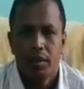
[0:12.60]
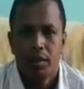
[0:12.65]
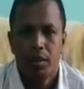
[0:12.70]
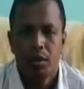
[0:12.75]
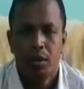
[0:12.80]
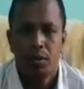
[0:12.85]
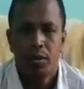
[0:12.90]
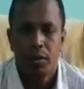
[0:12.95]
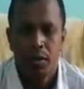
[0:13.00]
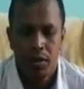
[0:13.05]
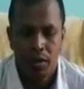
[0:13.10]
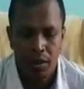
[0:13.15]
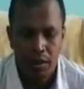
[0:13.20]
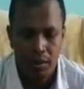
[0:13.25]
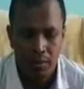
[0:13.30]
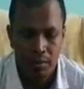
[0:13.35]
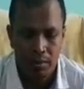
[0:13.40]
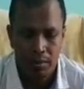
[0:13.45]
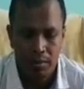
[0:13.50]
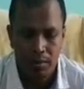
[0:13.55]
Good
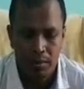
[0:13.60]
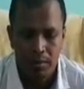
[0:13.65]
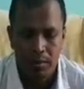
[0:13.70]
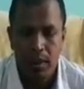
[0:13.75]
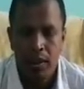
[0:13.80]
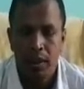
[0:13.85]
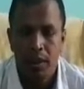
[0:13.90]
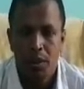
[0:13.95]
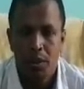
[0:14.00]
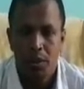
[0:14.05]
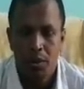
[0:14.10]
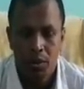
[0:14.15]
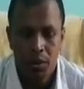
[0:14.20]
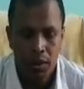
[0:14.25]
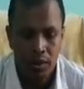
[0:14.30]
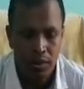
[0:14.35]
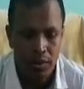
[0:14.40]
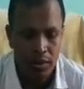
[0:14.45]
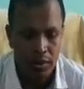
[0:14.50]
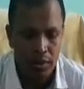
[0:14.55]
morning, my dear
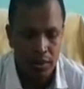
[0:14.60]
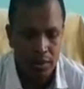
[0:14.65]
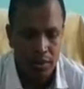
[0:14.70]
students.